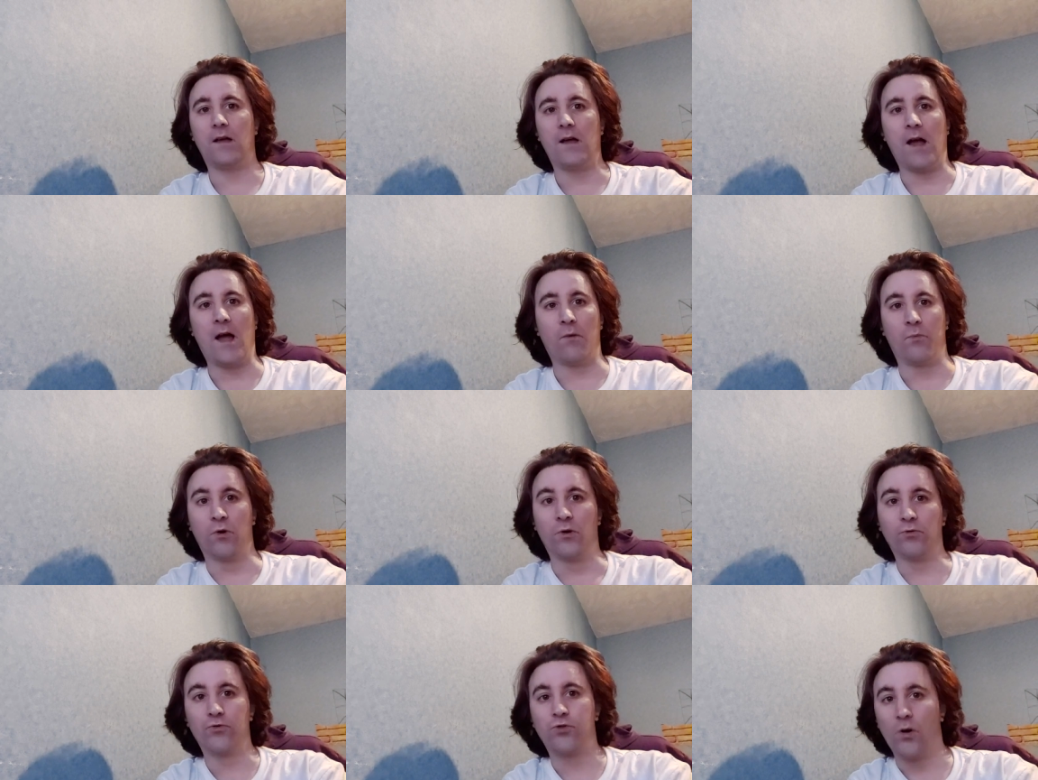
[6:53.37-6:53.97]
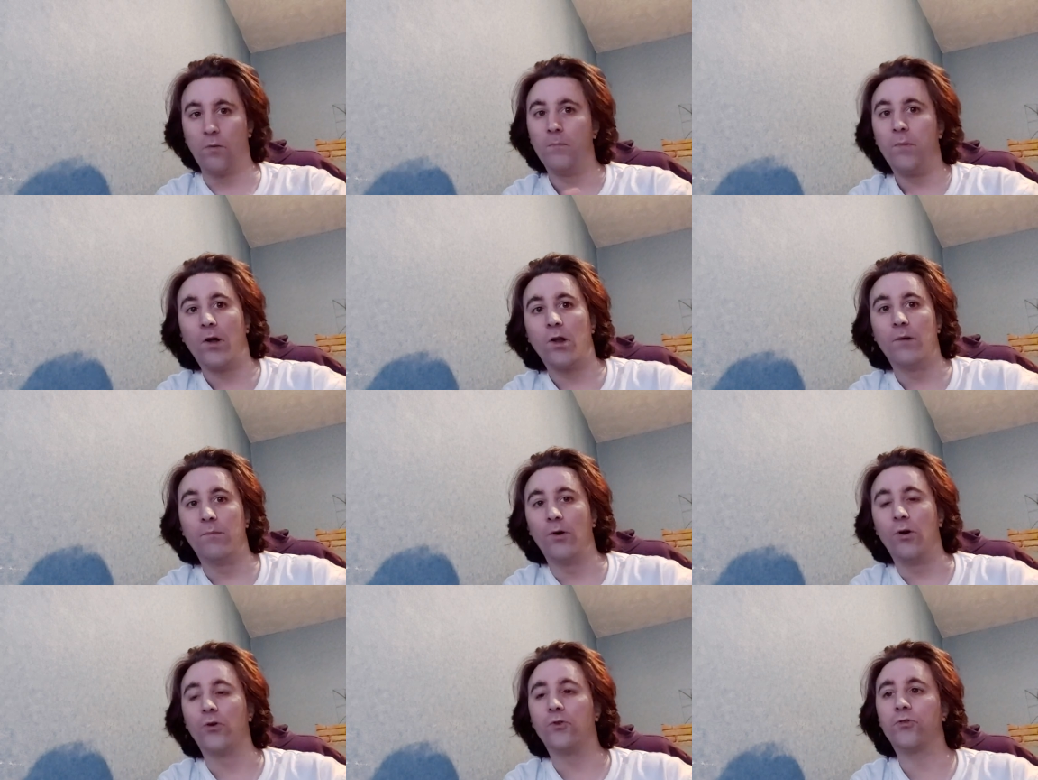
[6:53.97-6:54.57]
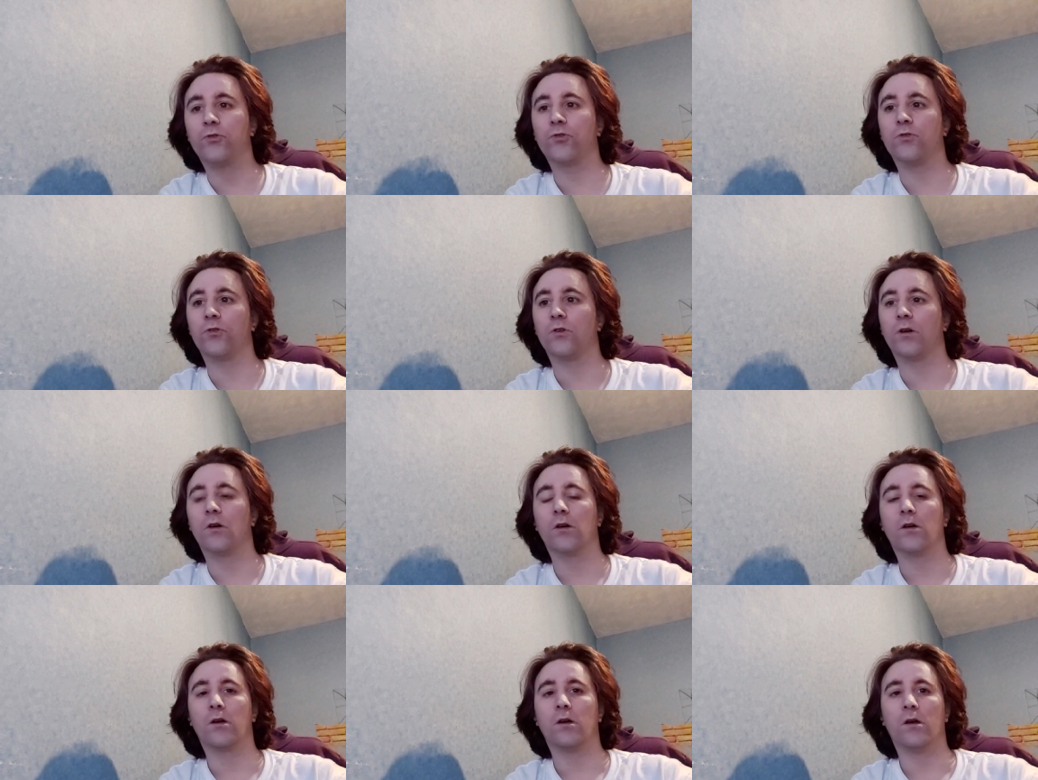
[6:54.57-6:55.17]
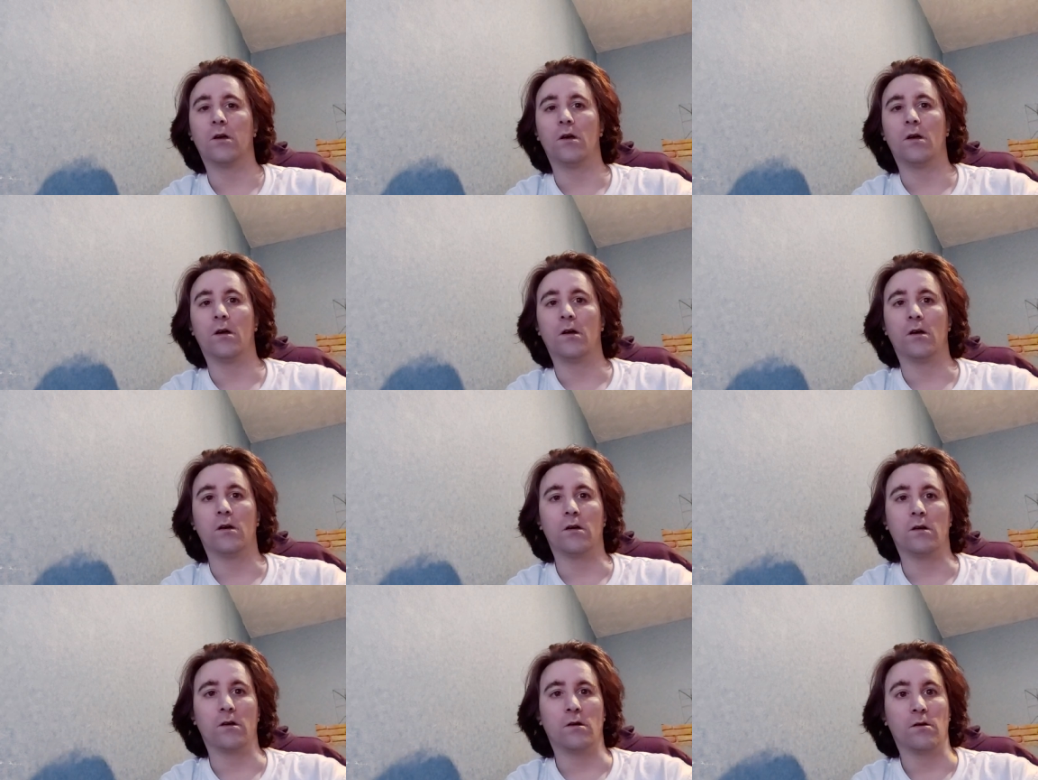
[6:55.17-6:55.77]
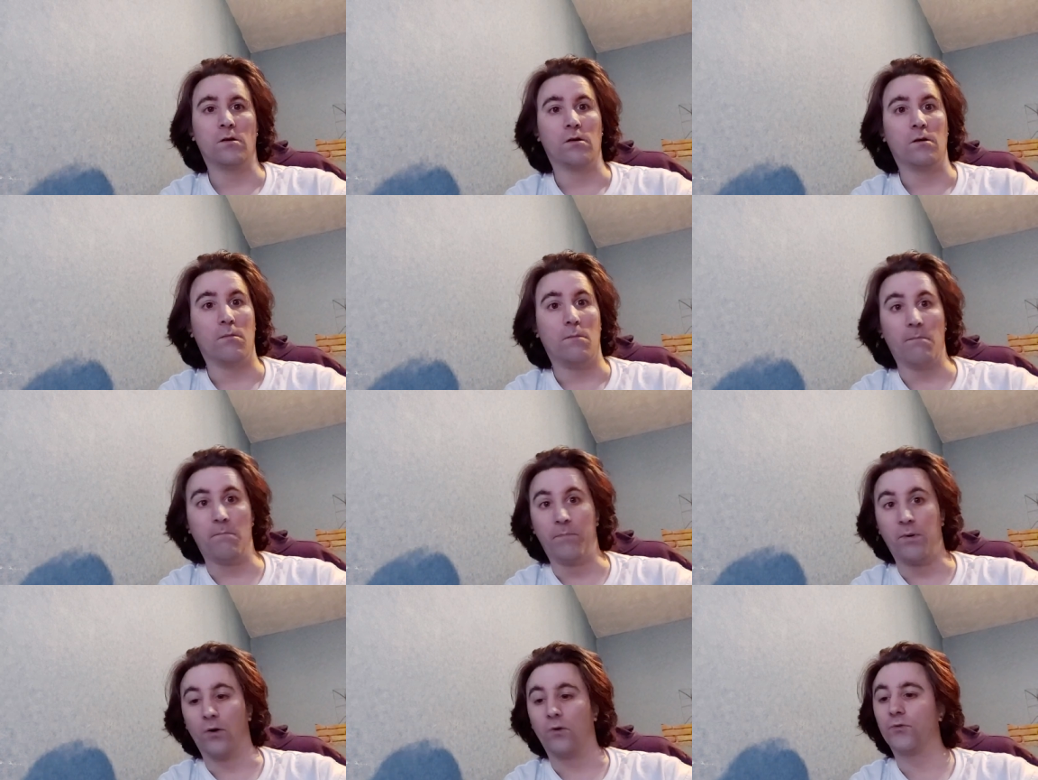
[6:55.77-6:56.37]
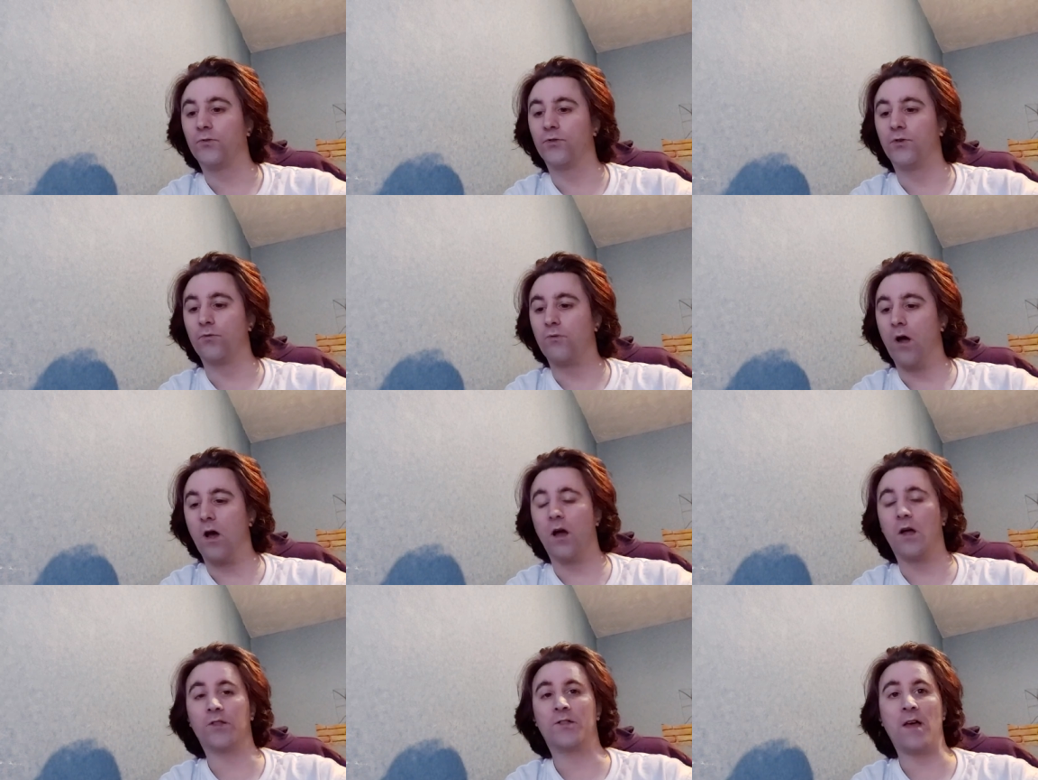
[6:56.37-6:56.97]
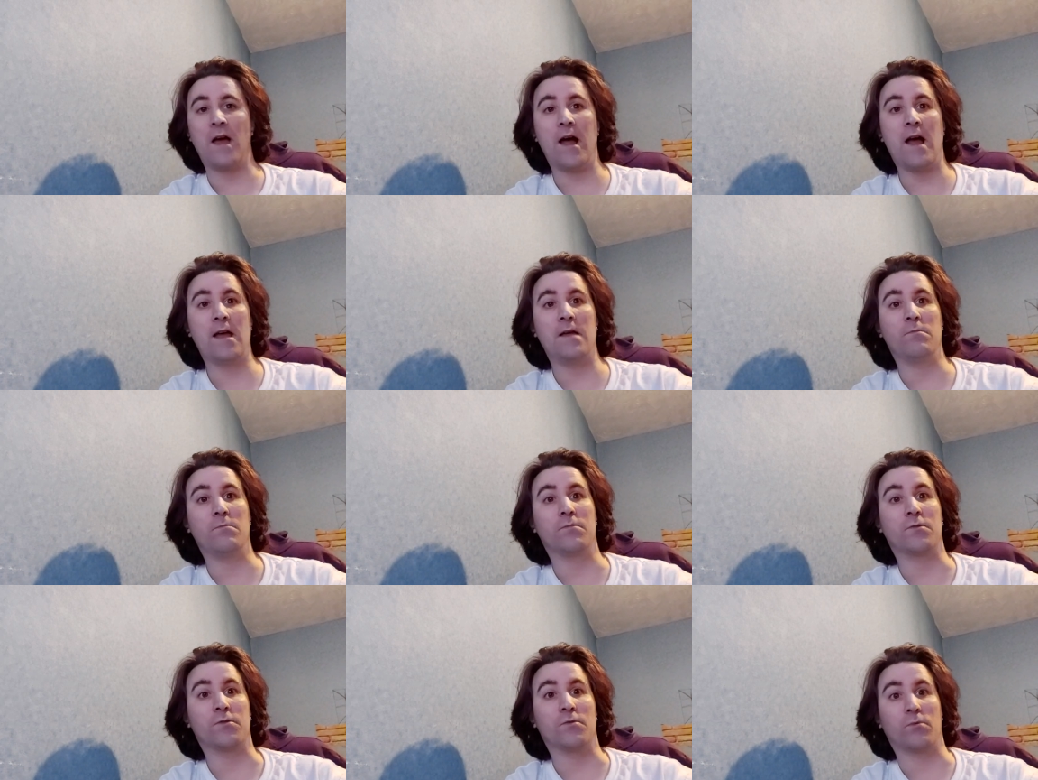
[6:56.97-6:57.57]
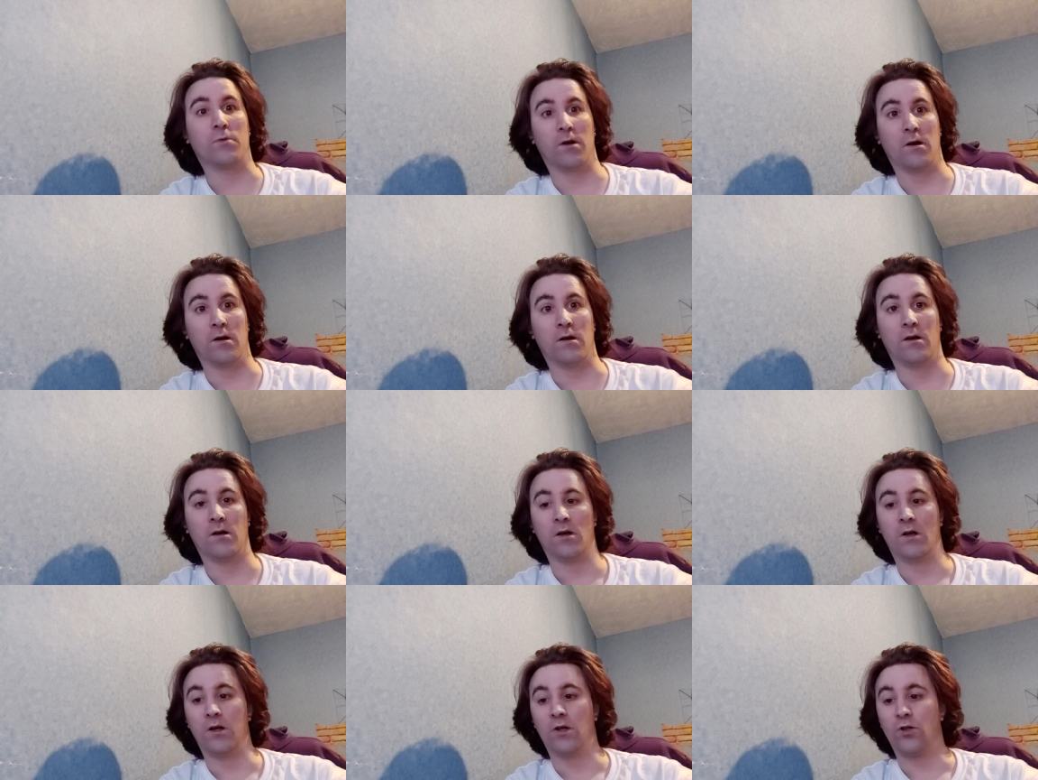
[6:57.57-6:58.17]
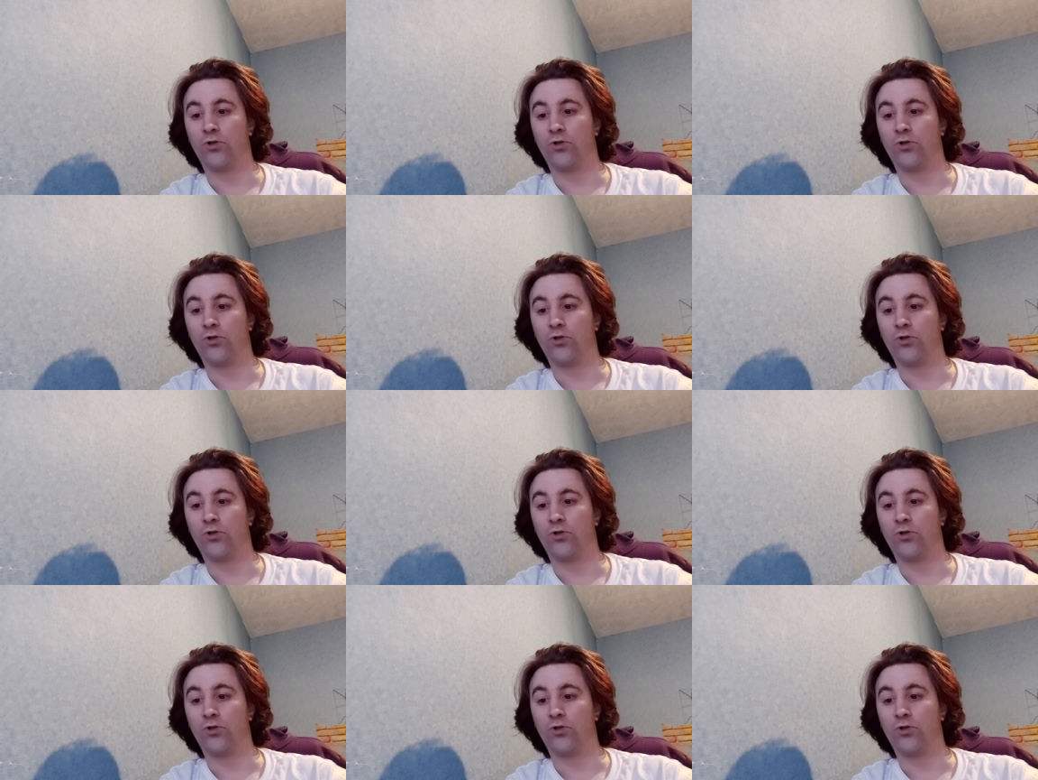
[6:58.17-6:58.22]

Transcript: I will jump on a bus. But there are times where